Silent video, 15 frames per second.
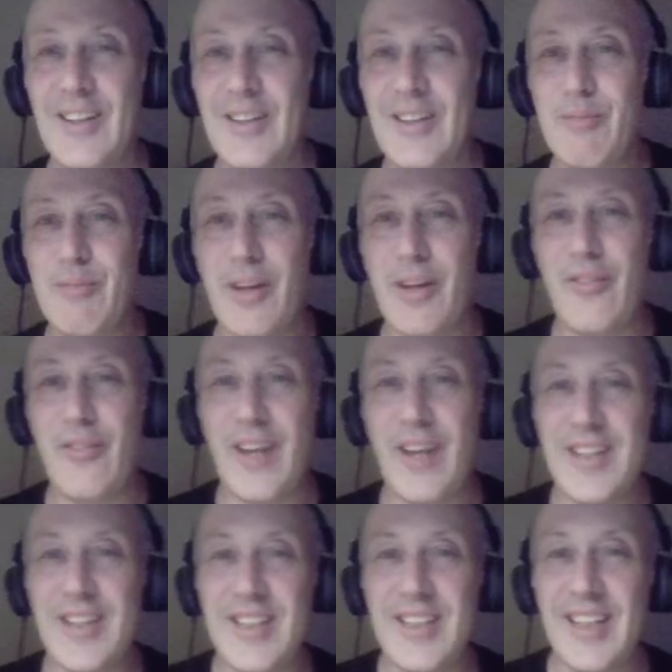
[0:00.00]
my
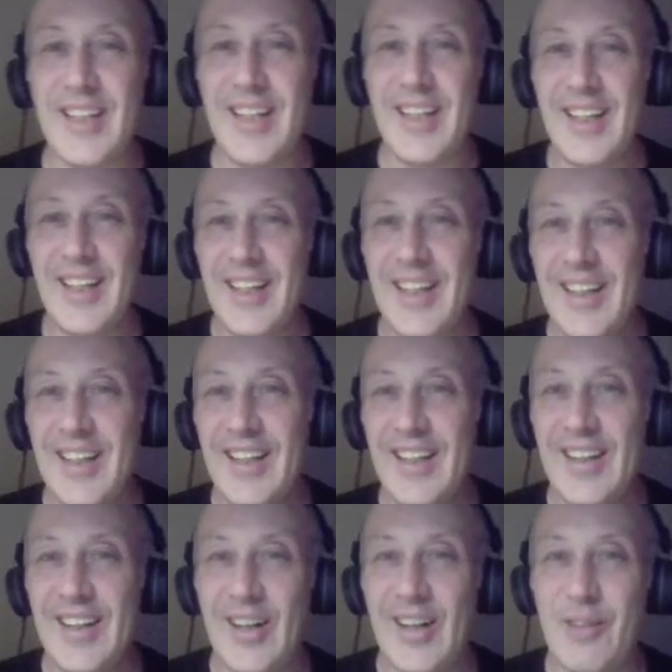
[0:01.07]
fancy,
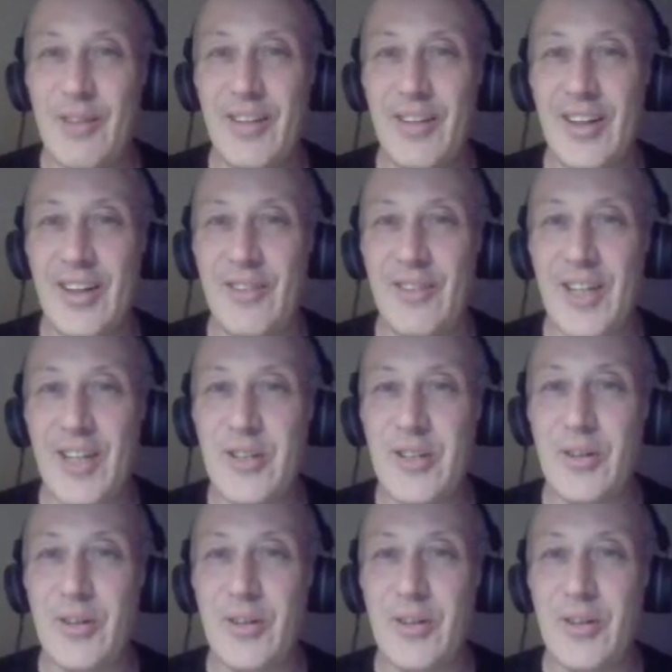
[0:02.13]
all my, all my, tool,